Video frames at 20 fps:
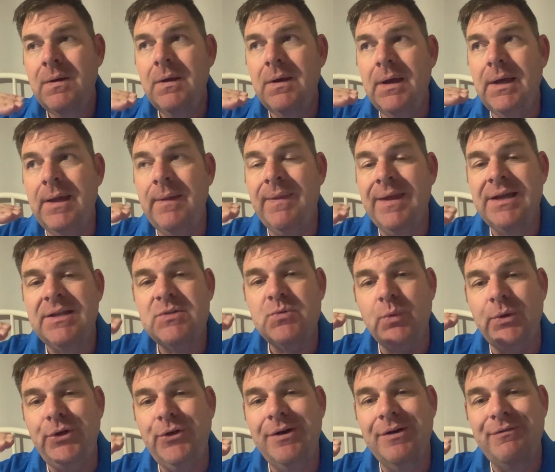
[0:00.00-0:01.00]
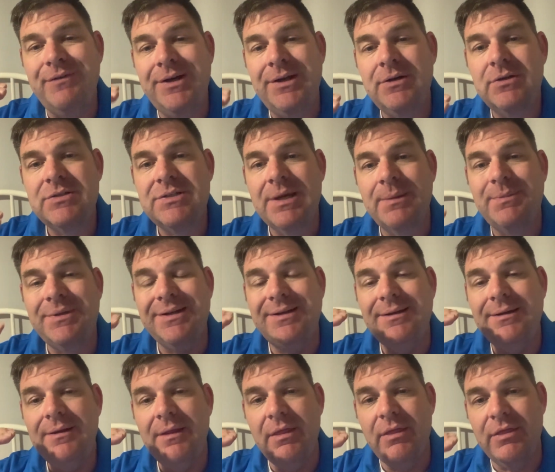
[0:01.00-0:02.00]
and that is when you have intercepted
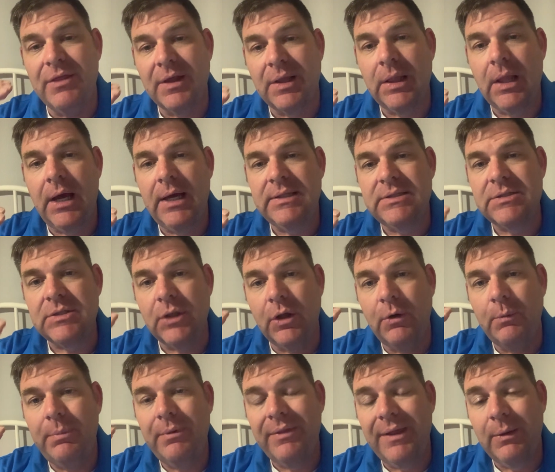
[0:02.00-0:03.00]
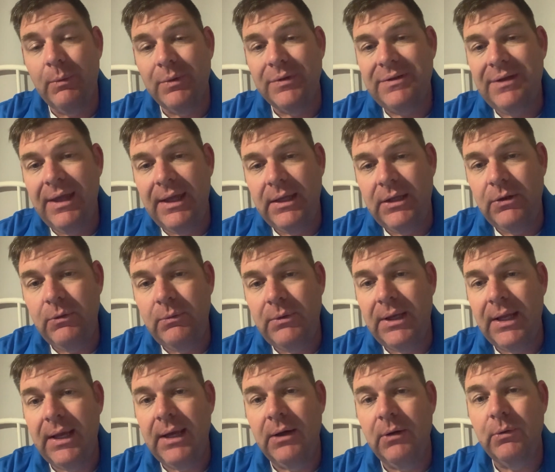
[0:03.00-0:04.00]
the glide slope that will take you
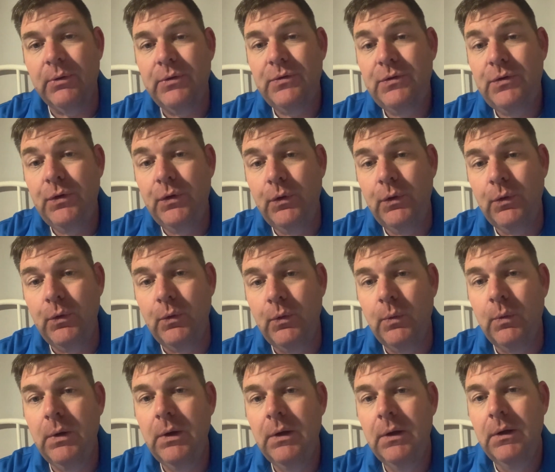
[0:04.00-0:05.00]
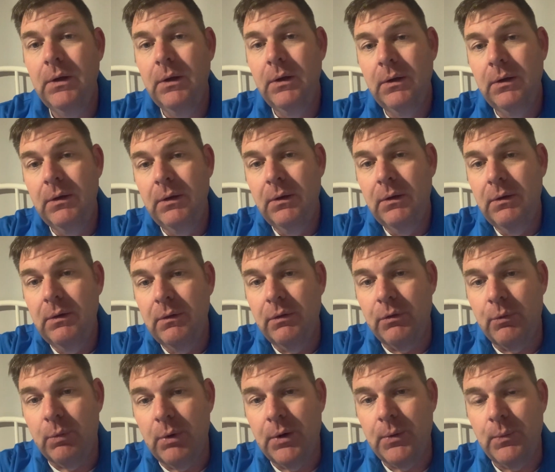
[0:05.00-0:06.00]
down to the
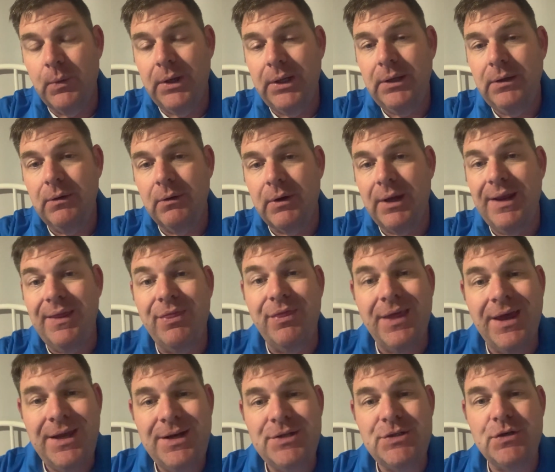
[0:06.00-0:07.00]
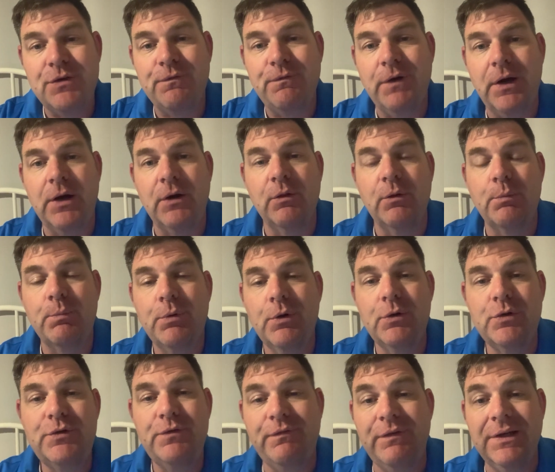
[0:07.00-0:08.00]
runway. Okay, that is your final
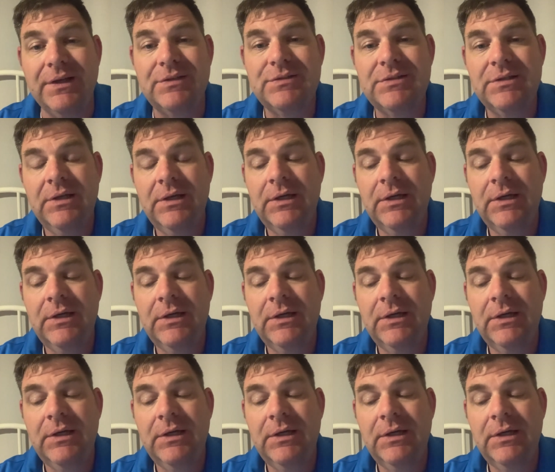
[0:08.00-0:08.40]
approach fix.